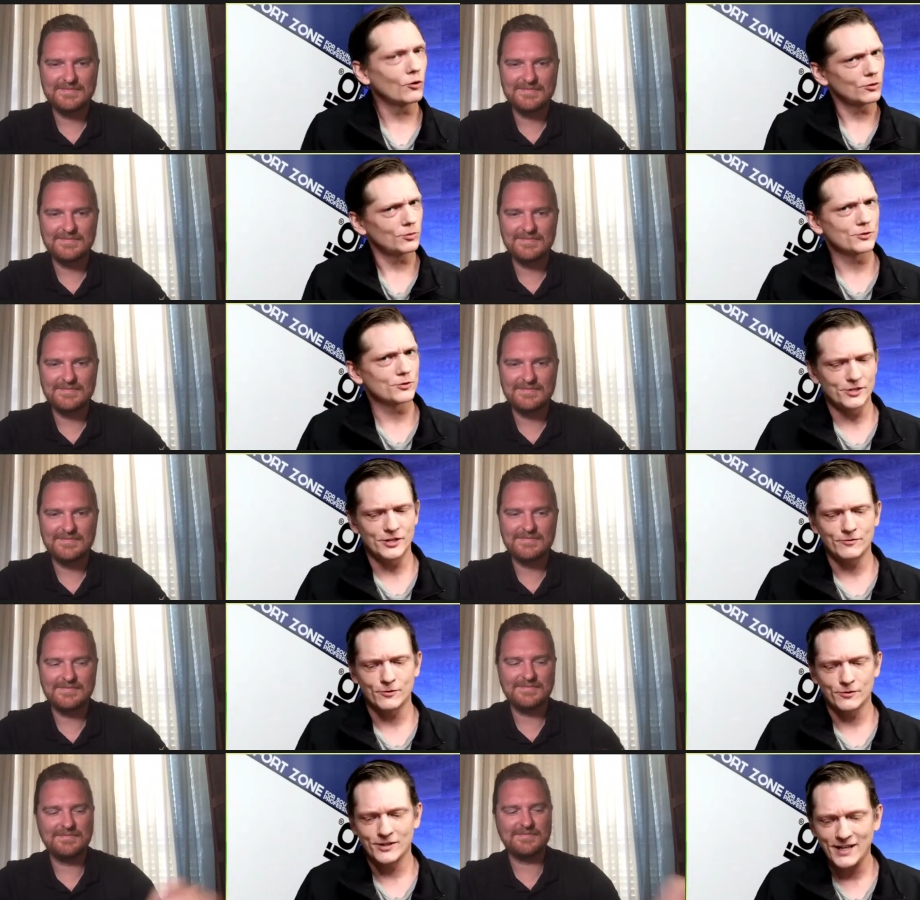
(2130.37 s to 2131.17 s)
Speaker 1: Receiver,
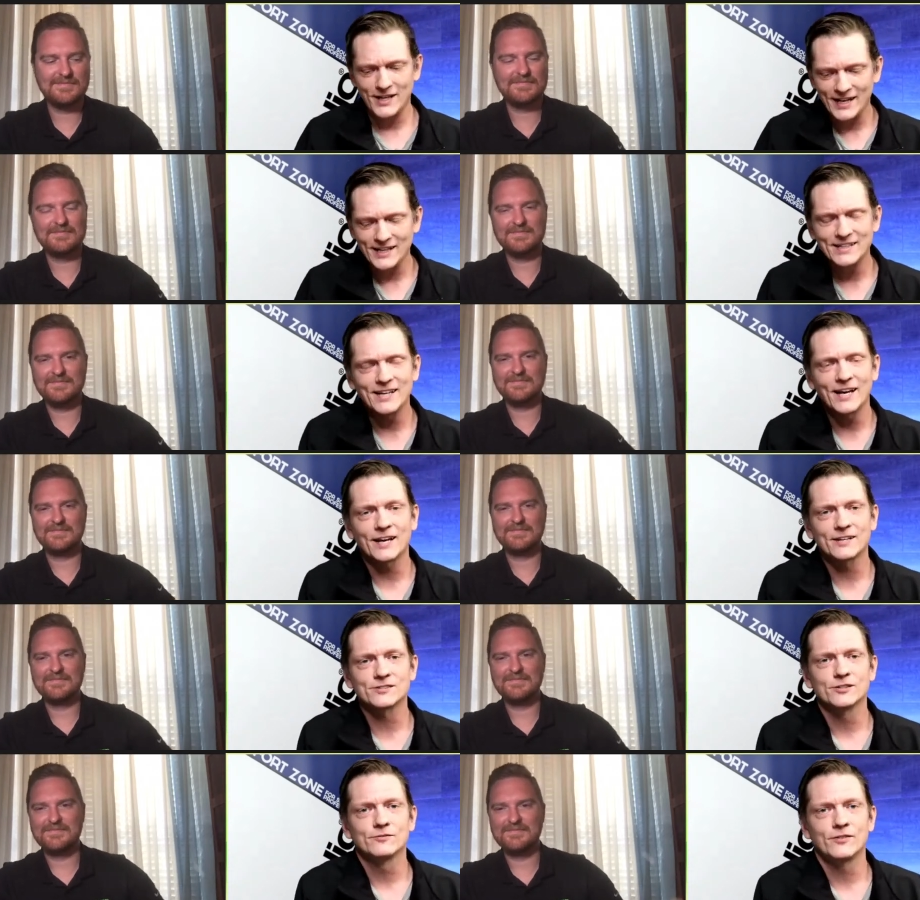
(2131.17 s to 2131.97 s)
the ADX
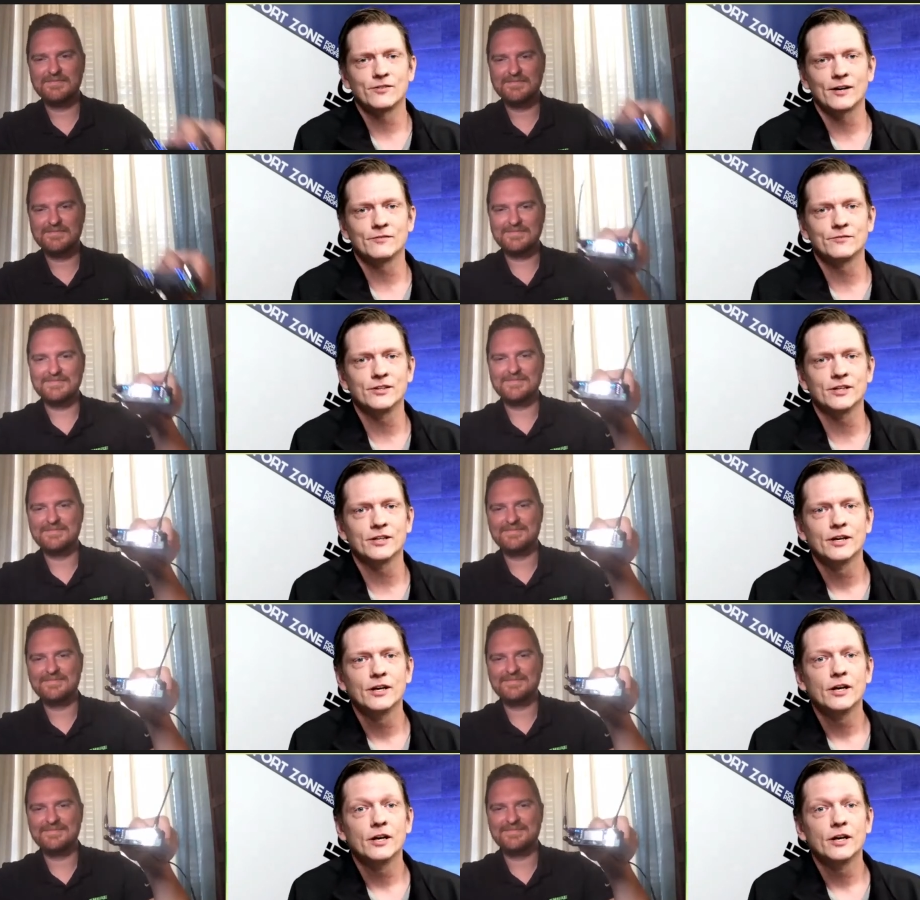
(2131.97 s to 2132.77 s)
5D.
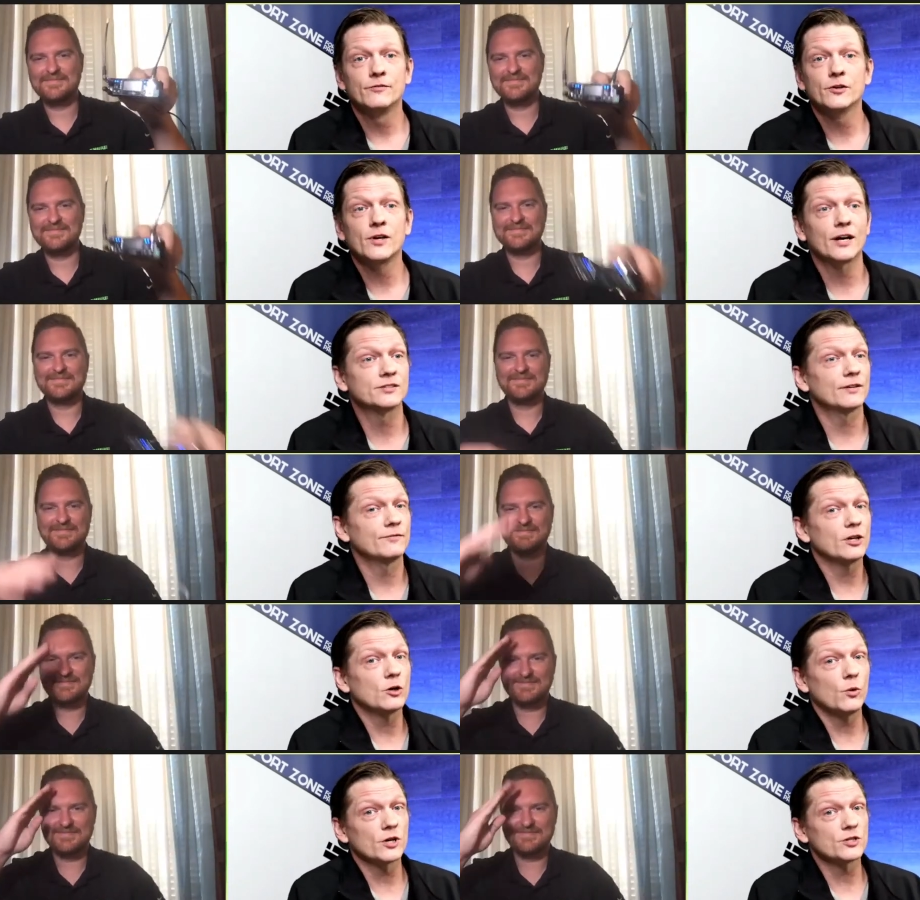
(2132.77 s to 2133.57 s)
If you guys have any
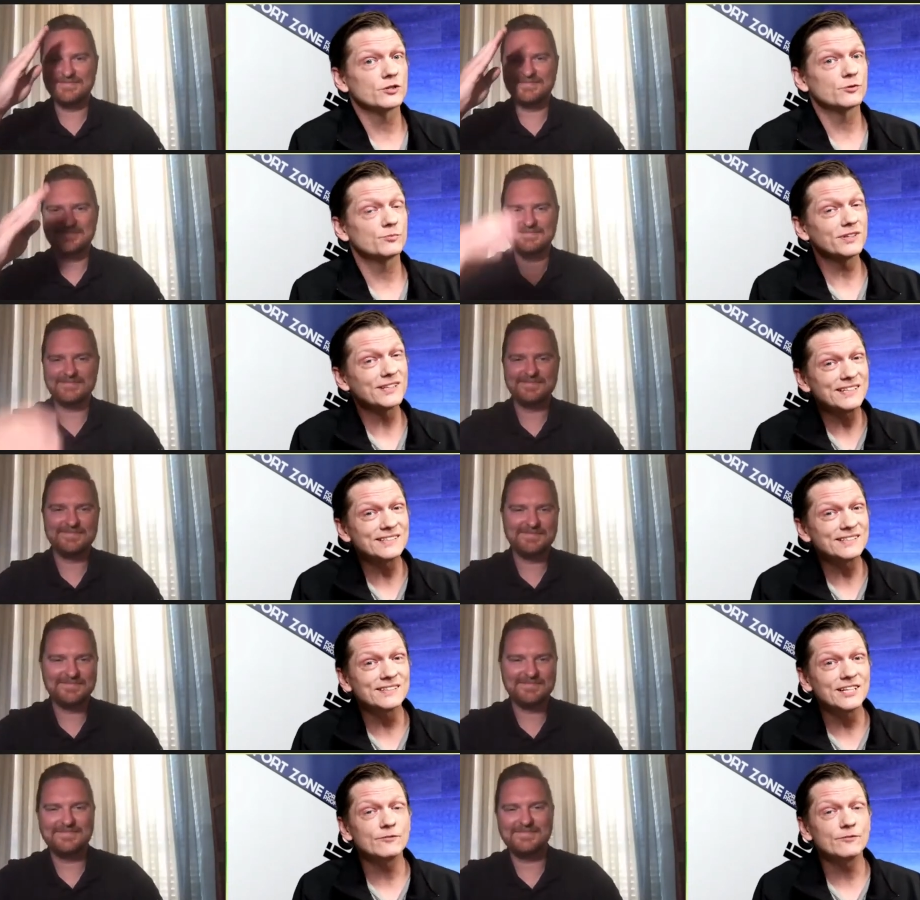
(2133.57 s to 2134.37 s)
questions, please
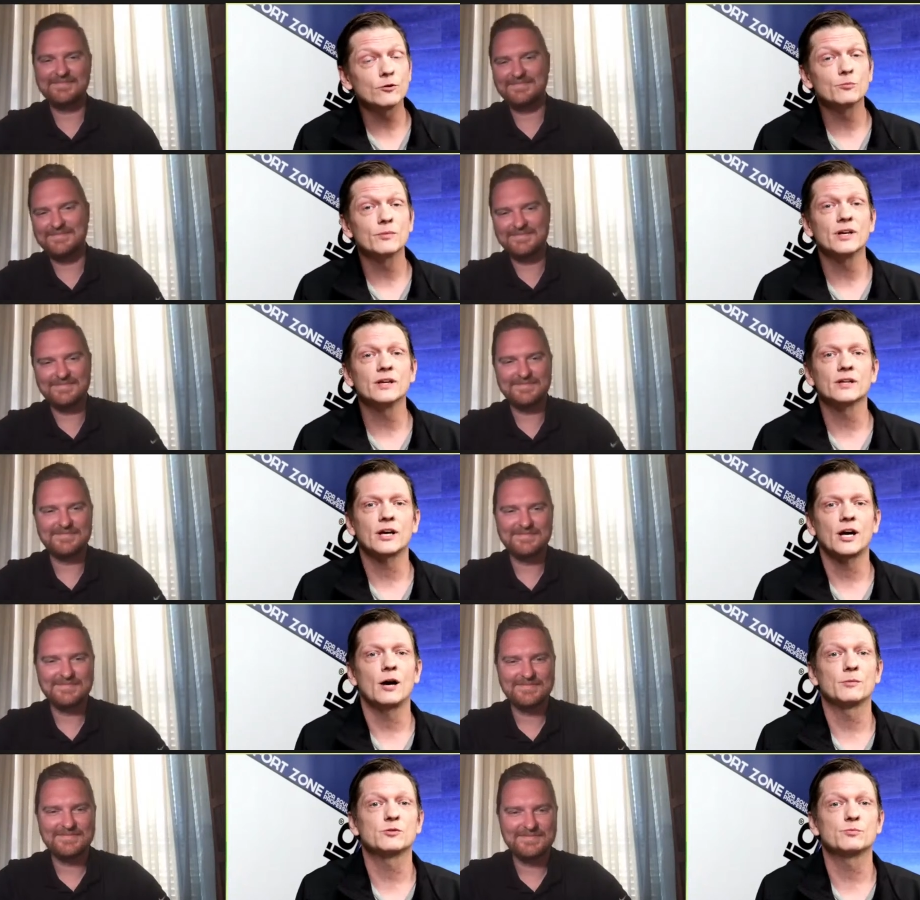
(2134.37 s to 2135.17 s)
leave them in the
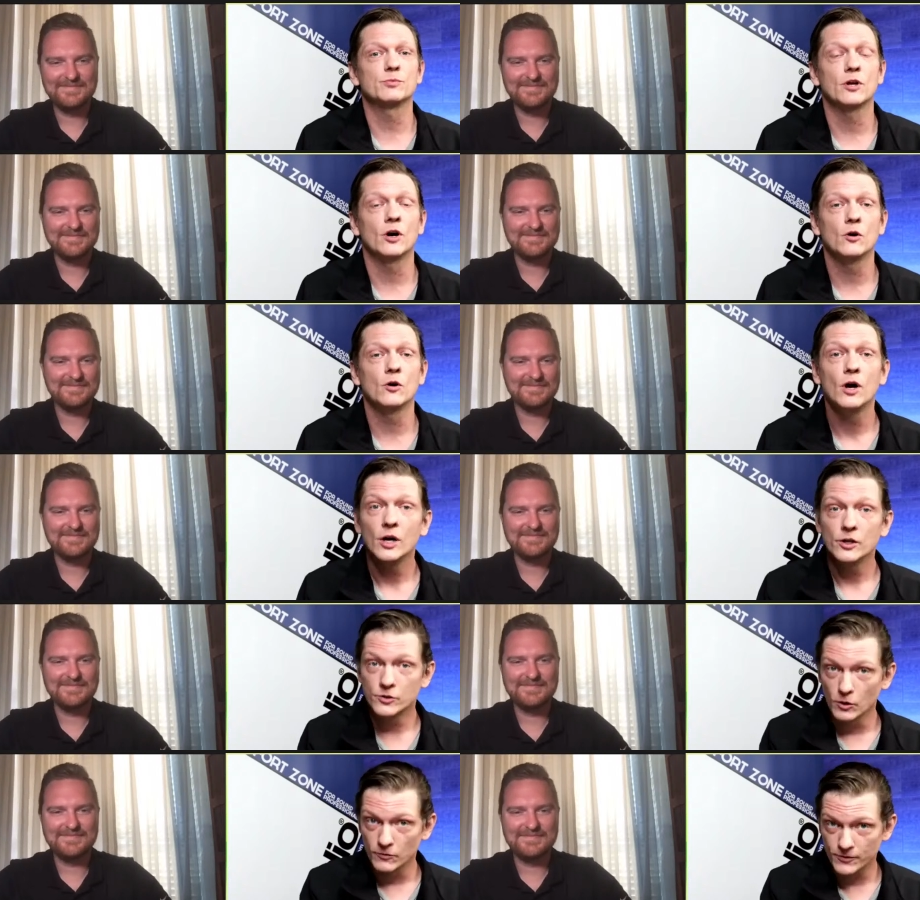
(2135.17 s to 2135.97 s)
comments below. Don't
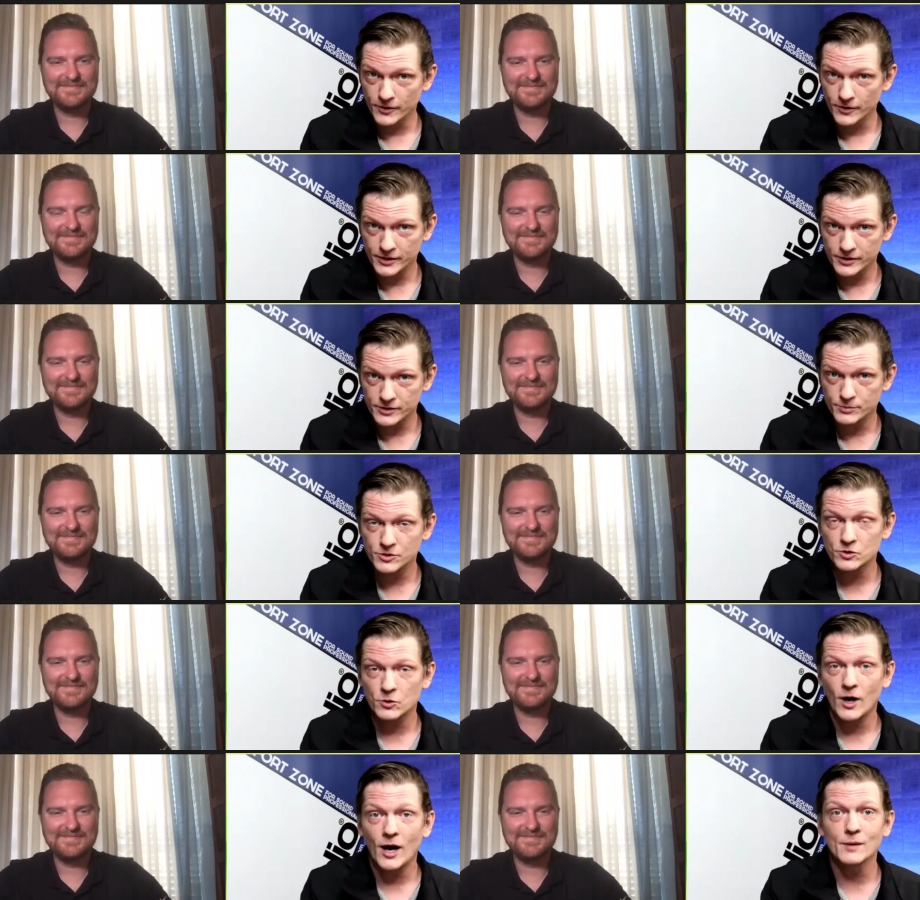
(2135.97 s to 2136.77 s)
forget to
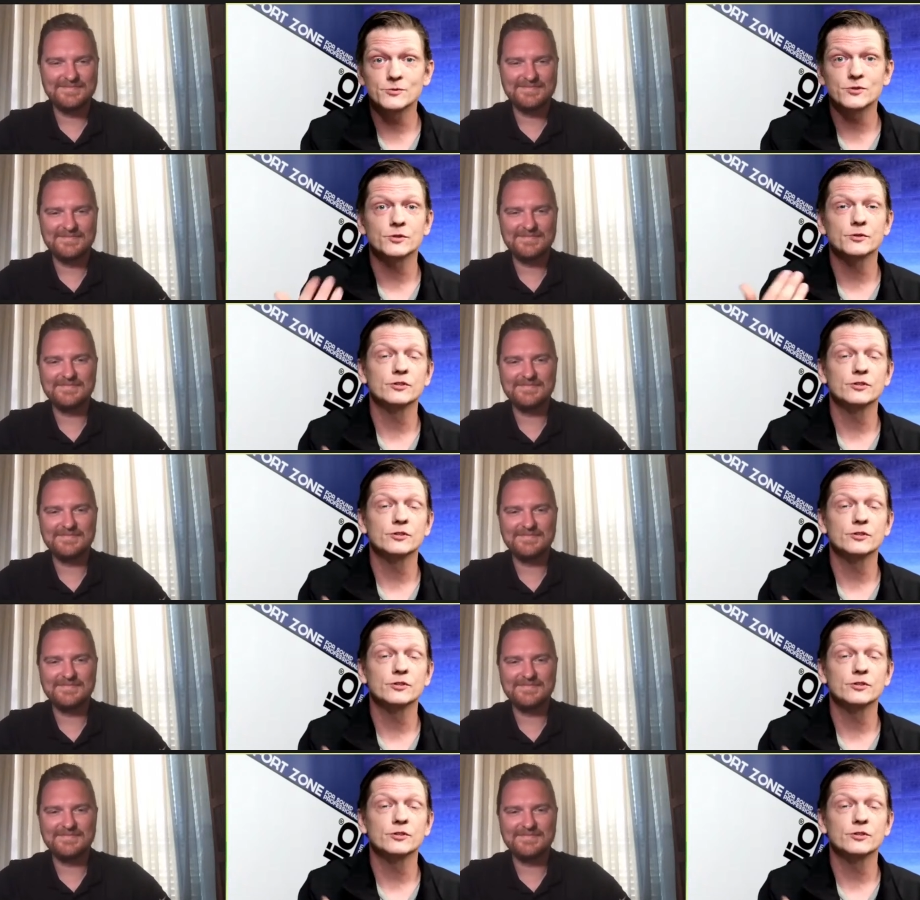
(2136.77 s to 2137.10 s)
subscribe so you see